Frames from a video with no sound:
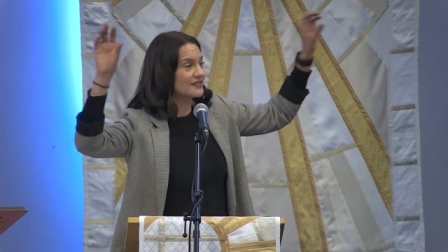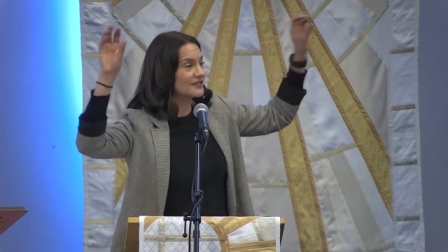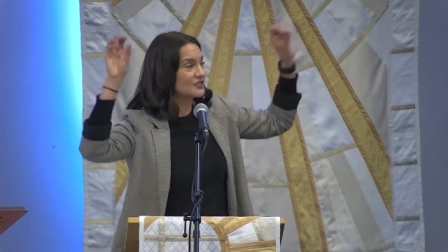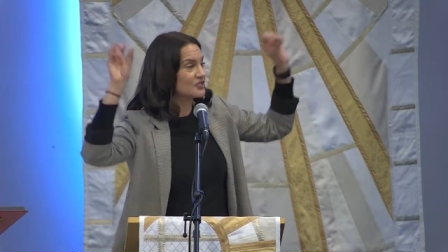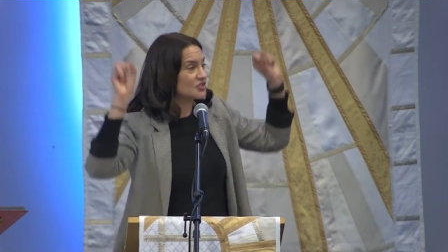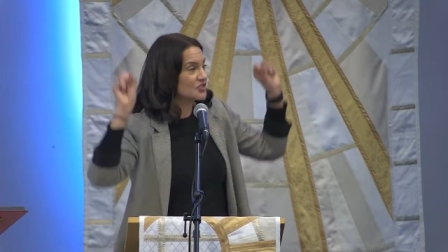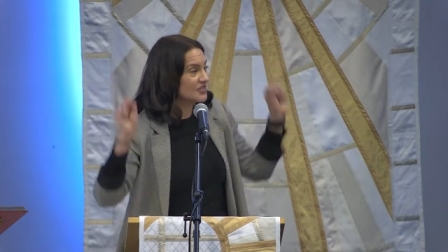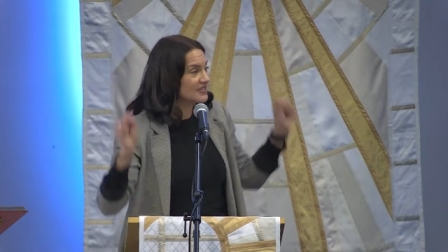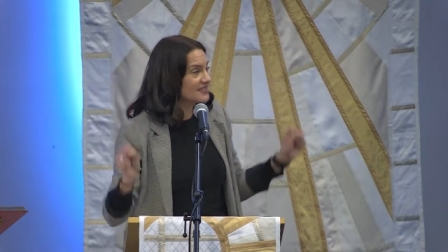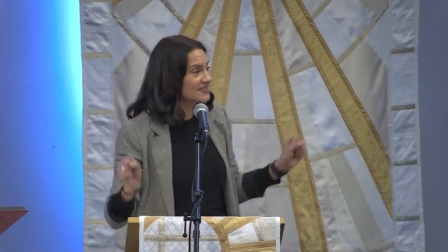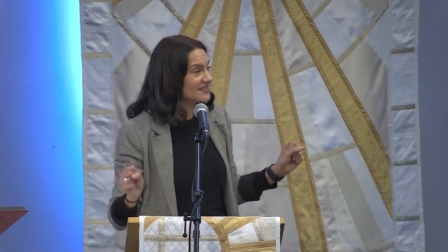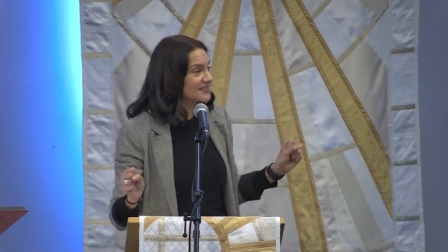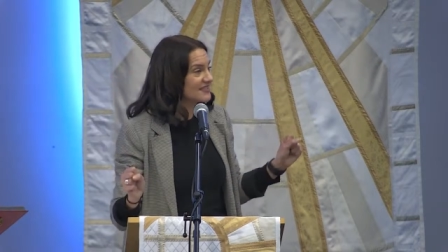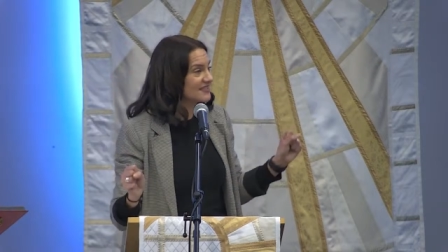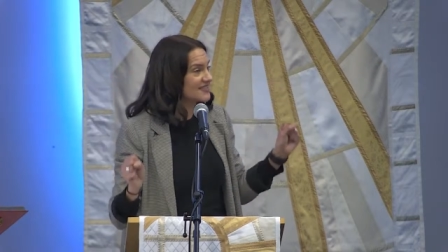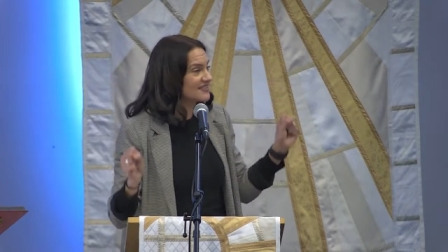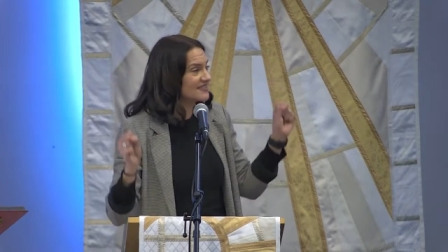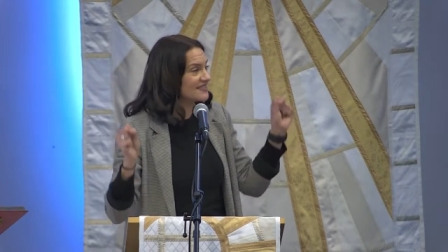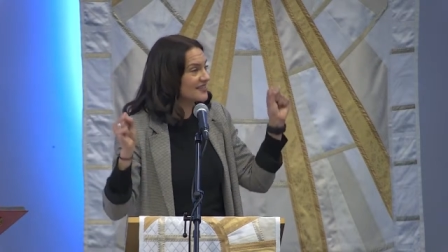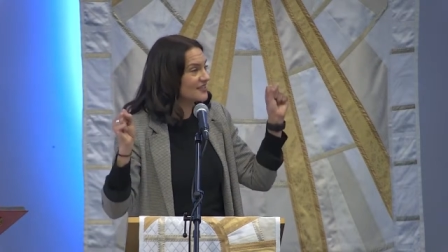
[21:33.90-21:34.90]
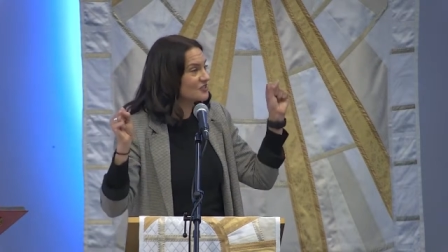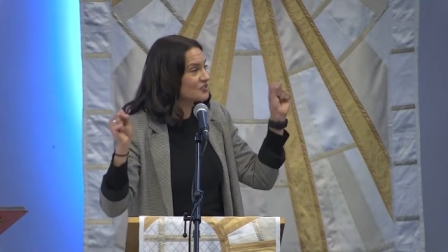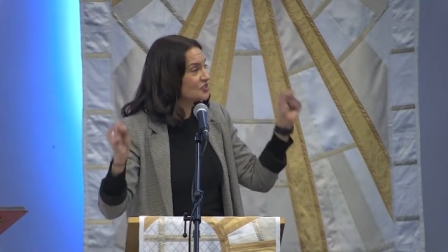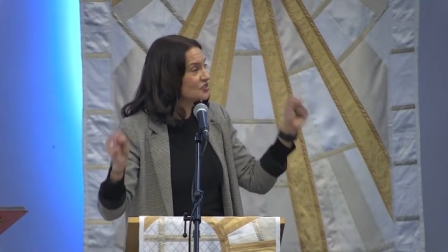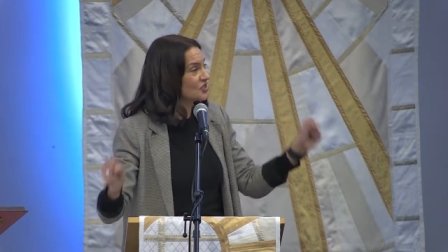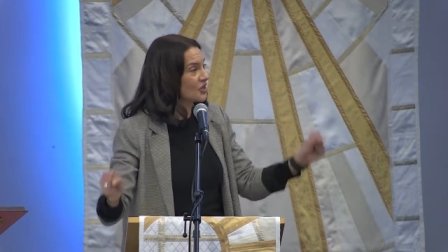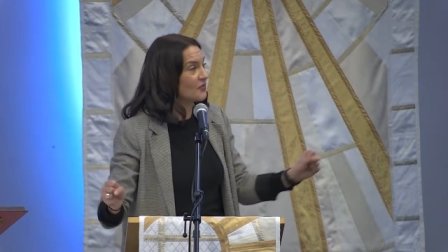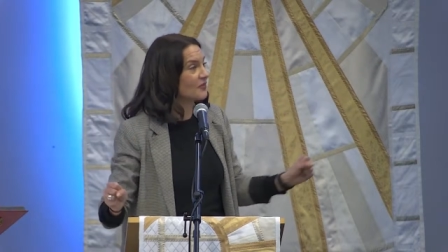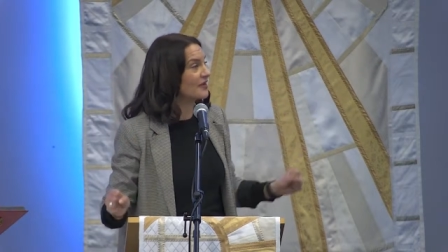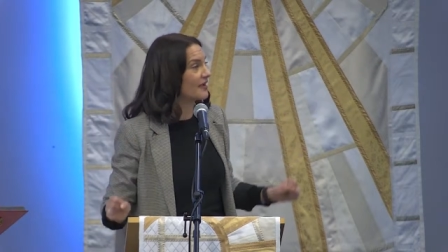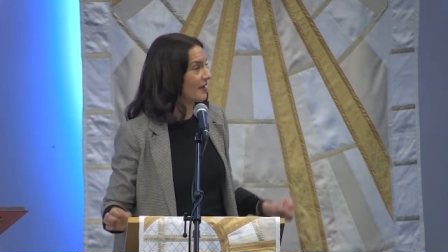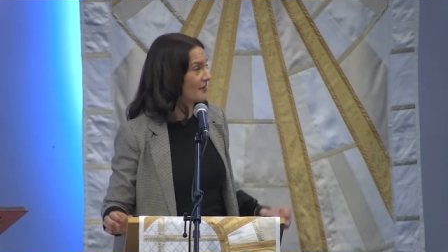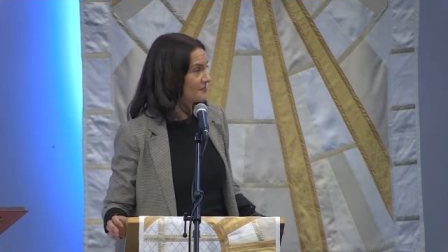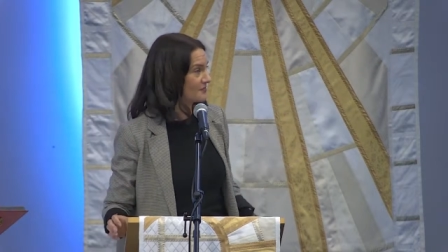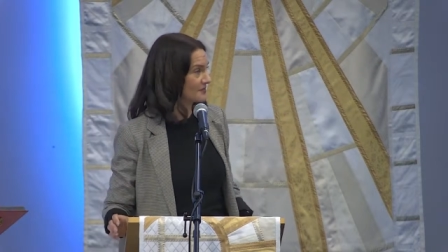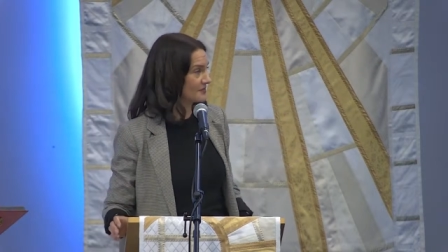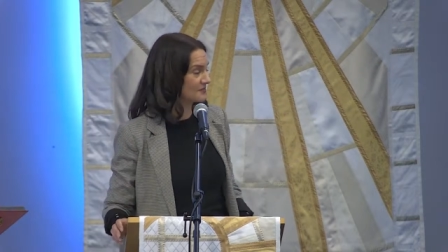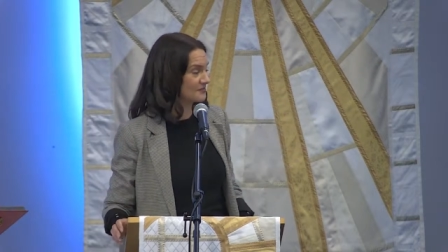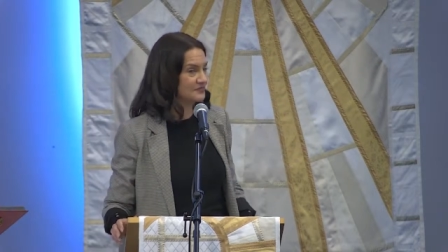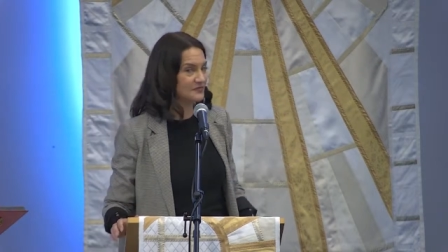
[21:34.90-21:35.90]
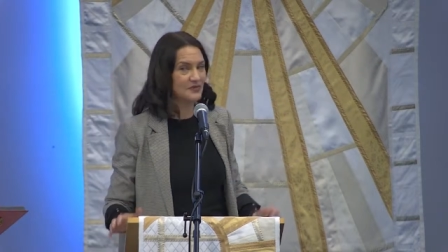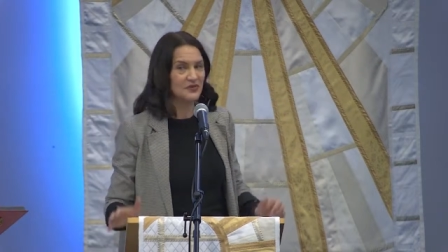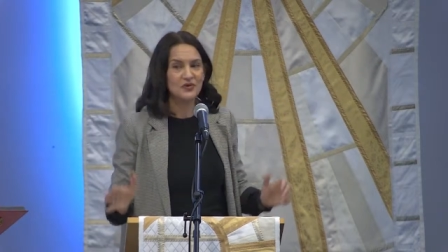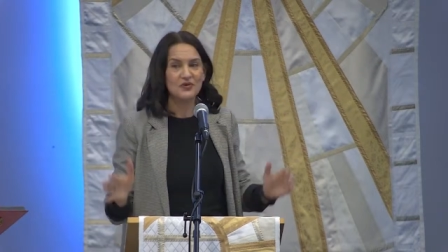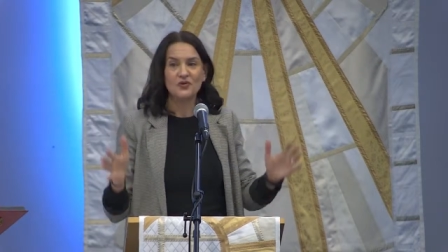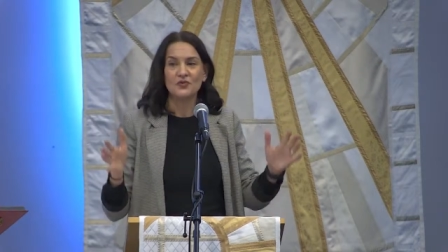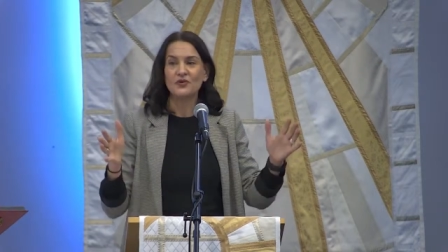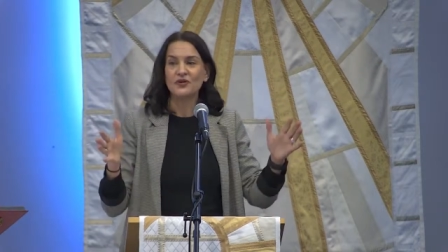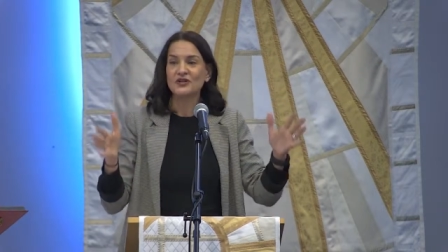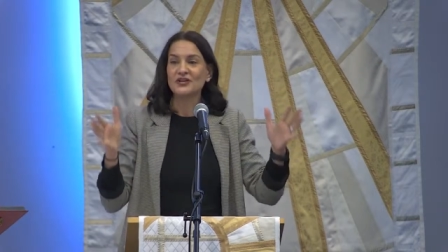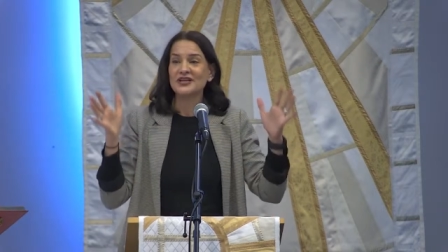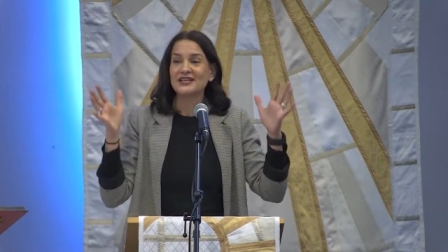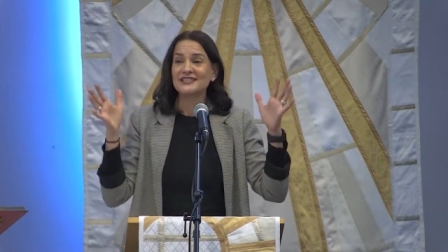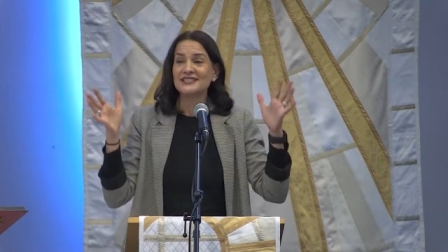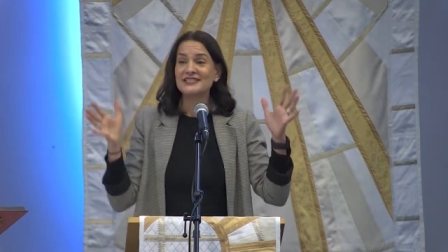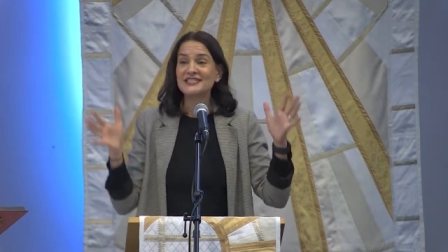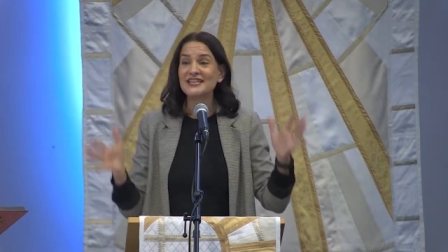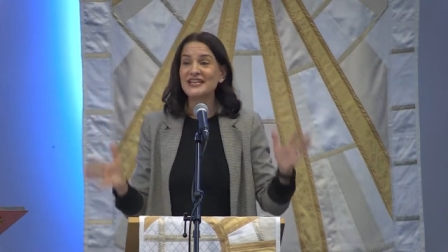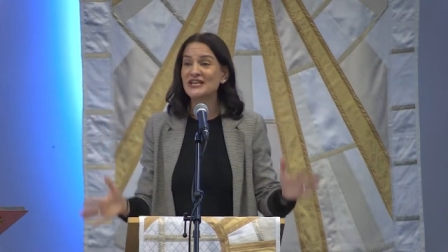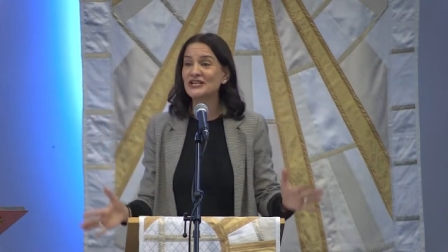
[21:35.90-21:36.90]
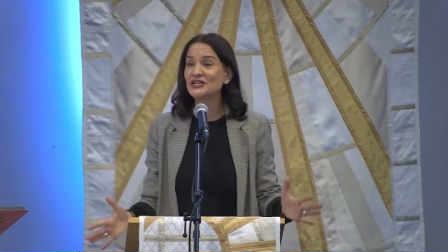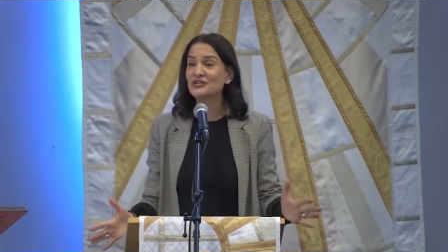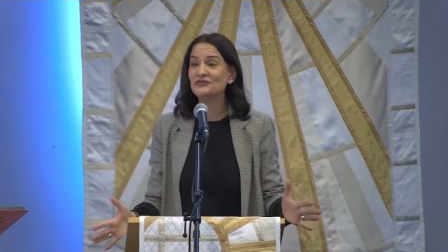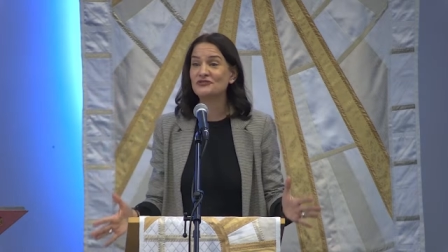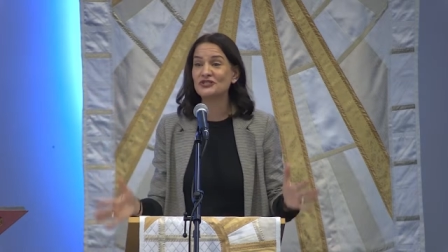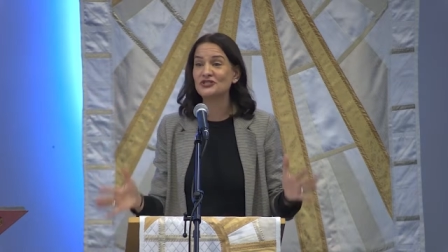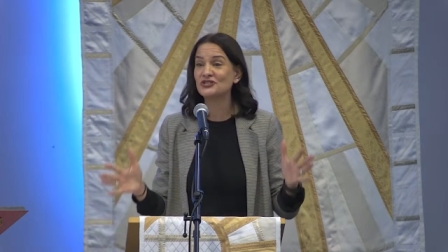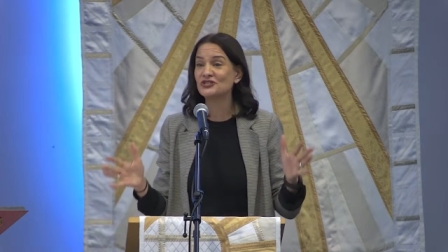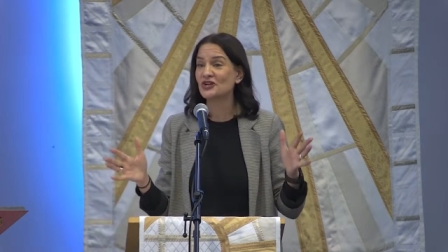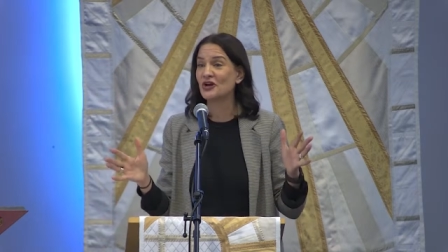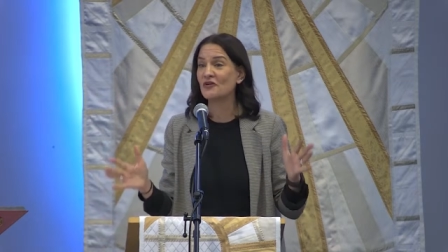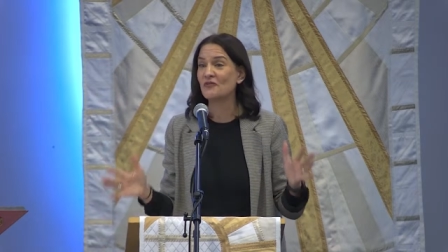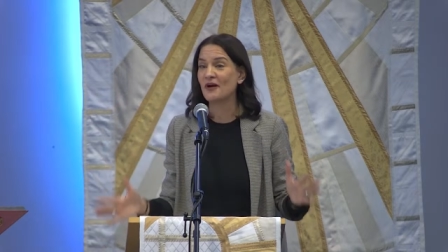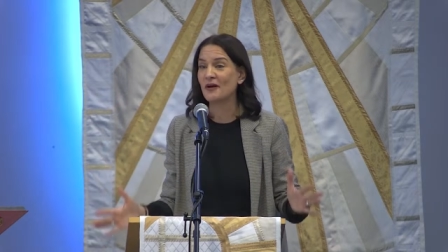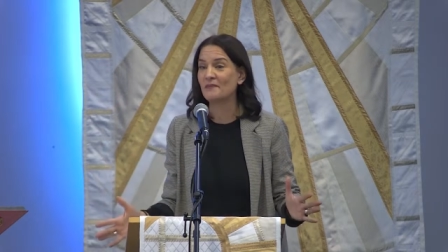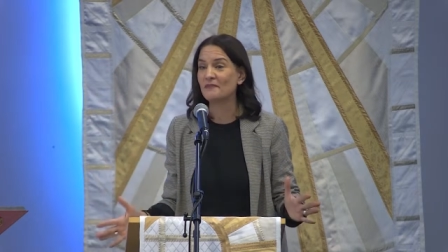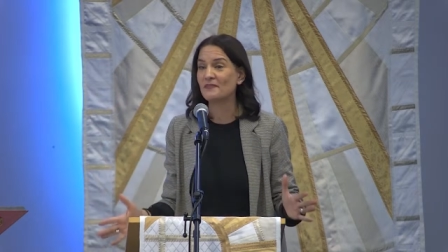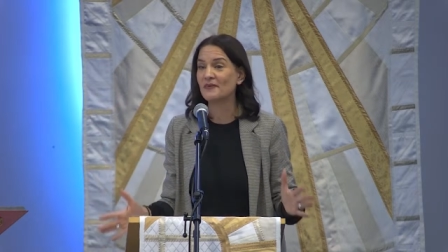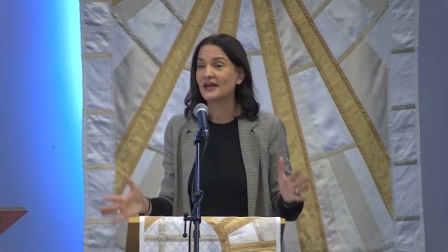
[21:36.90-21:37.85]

Jesus is showing up, will continue to show up